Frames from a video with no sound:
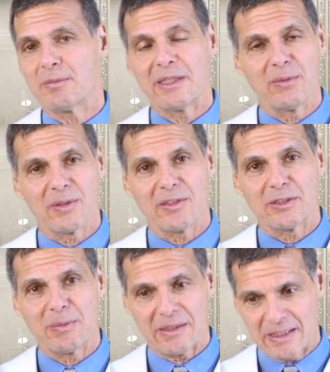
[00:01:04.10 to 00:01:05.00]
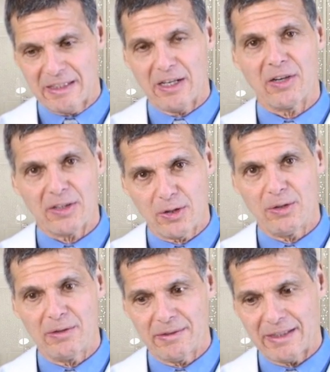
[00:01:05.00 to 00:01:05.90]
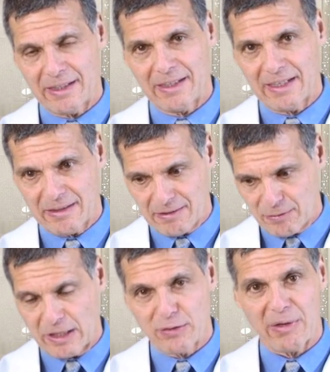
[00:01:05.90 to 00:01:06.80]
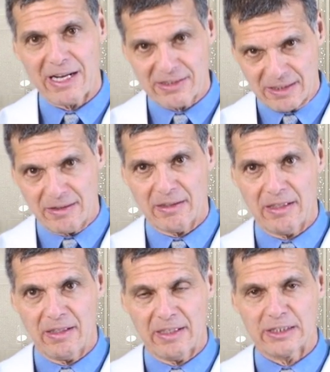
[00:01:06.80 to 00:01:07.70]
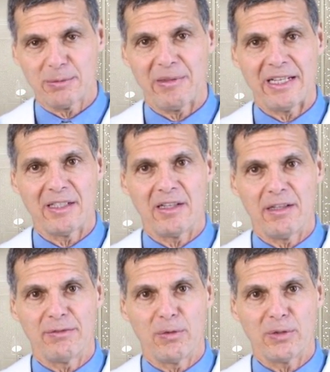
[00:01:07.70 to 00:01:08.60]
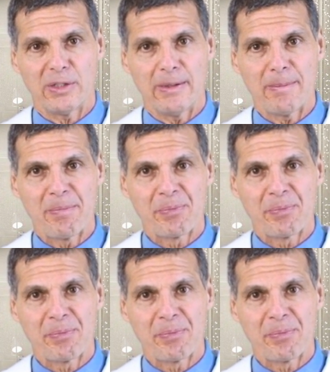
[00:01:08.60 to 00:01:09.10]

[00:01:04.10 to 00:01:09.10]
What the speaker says: big words, but in the article that I'm going to address, it'll explain it all for you.